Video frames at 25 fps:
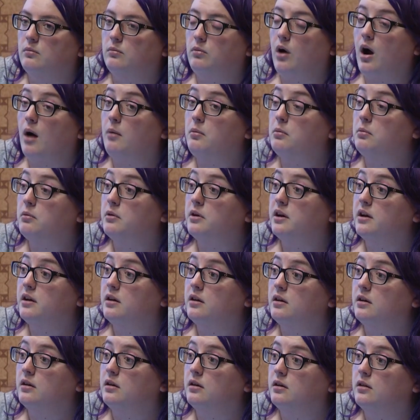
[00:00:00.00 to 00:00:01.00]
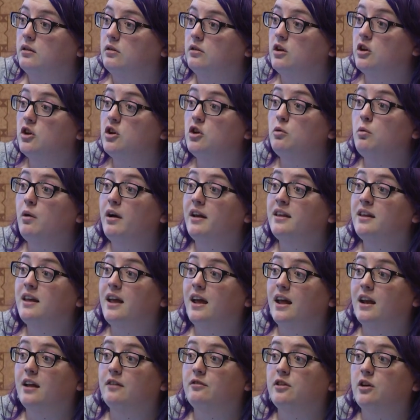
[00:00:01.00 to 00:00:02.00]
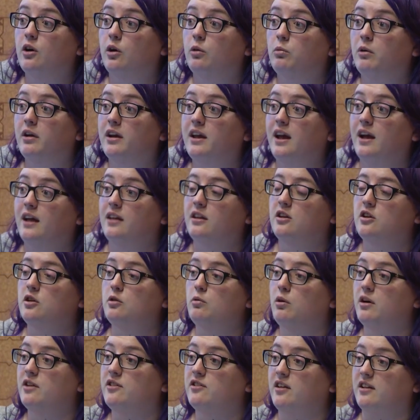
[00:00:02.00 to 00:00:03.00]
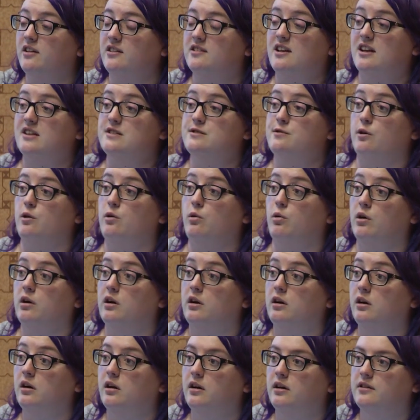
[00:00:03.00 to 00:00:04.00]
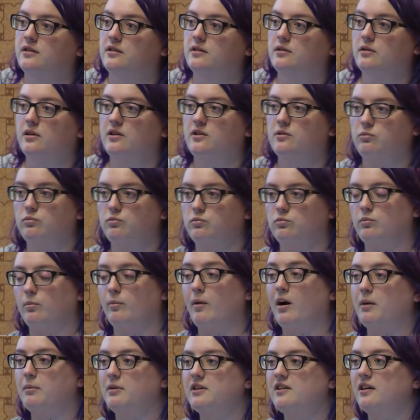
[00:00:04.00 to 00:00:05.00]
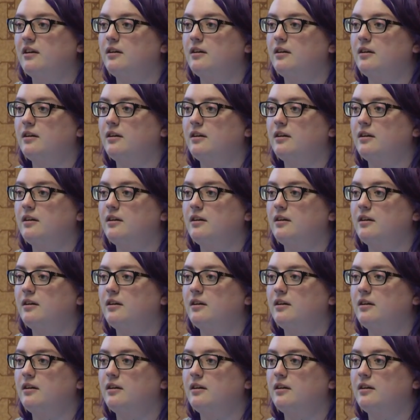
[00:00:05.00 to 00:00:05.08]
Probably. The new one can if the old one can. The new one's like the size of a quarter. It's it's remarkably.